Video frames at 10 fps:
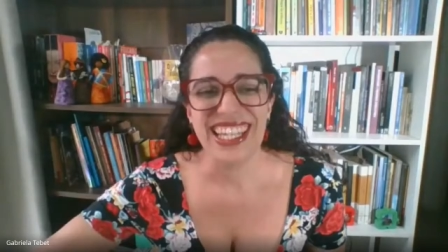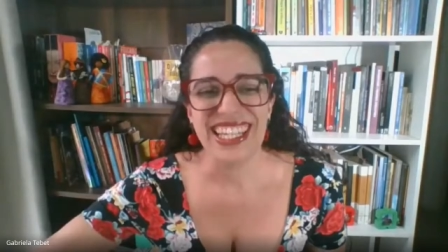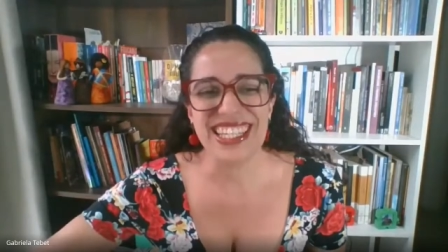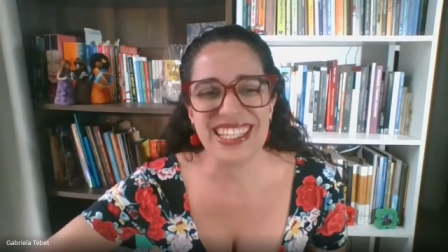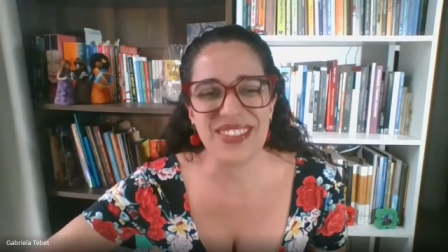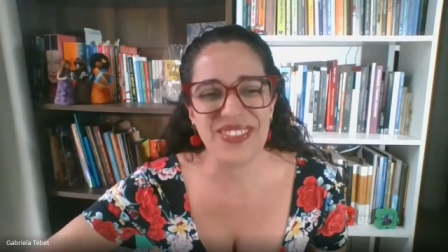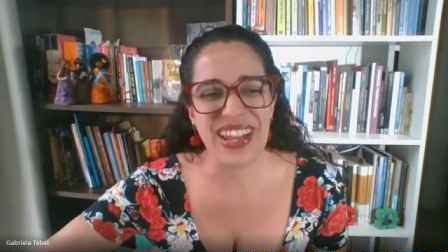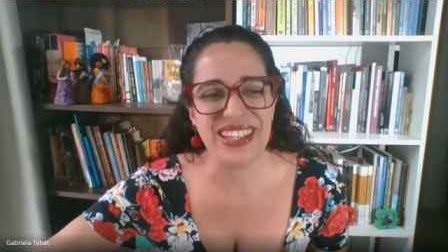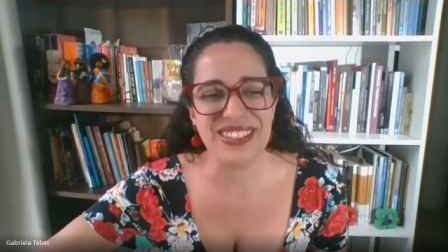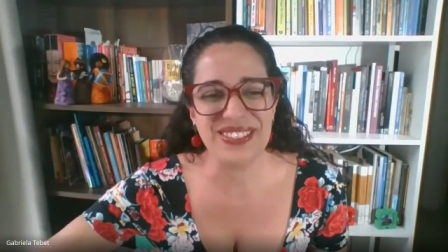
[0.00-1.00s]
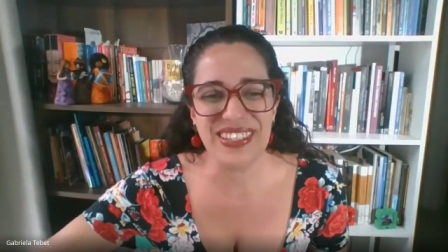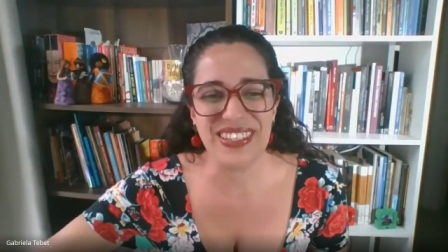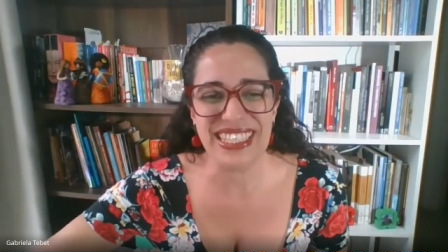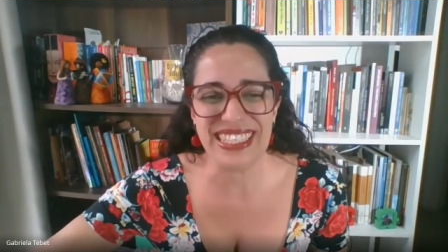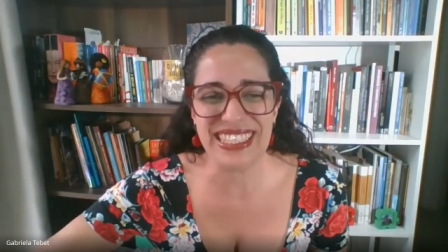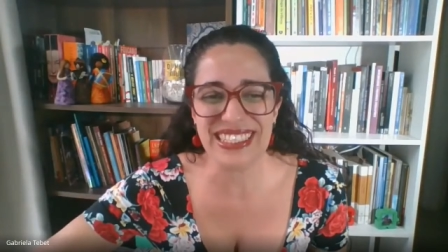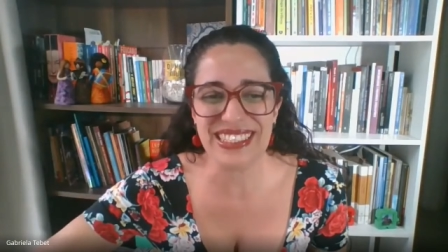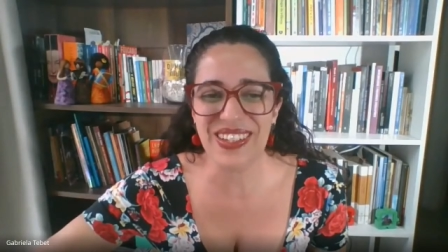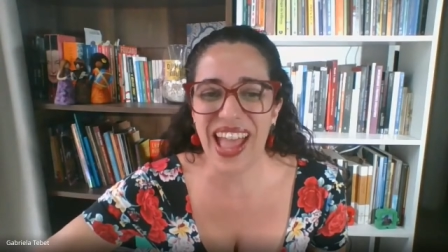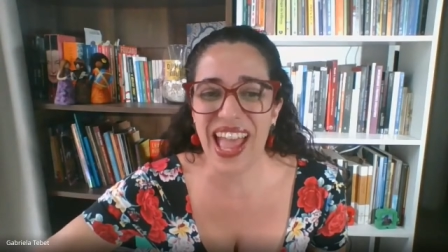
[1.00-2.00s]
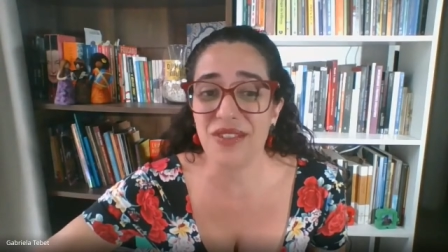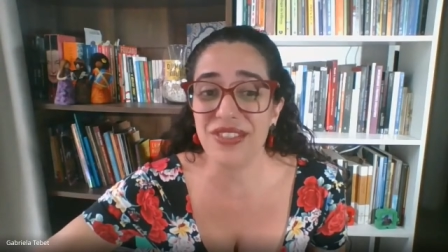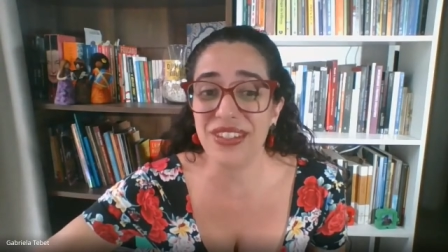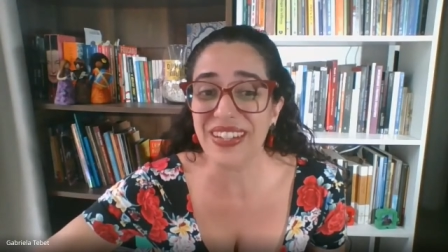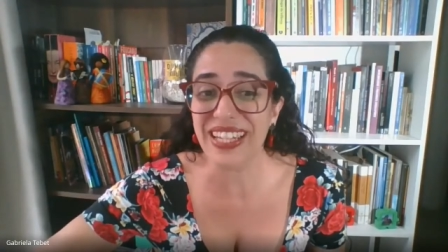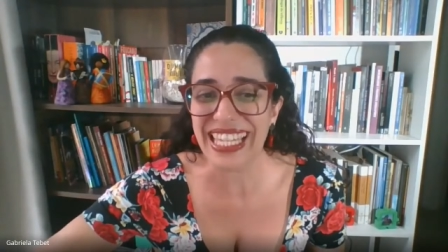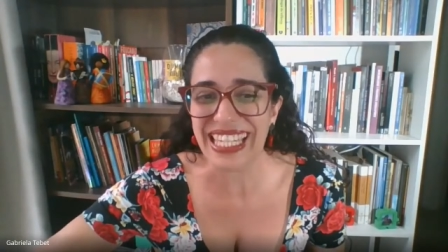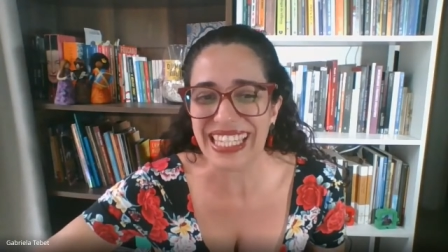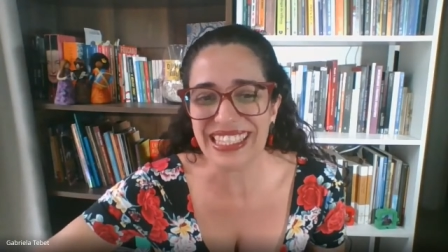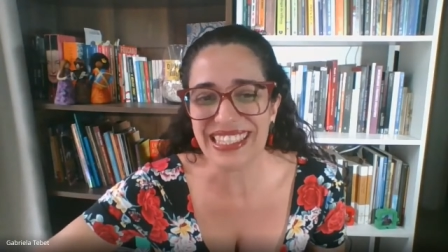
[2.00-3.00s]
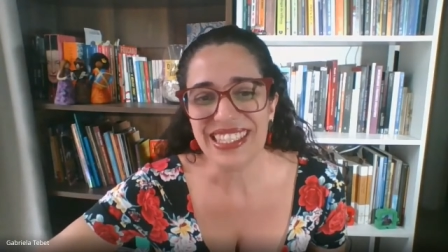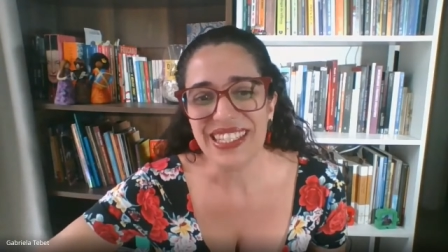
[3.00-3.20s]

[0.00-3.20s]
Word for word: It's a pleasure for us to have you here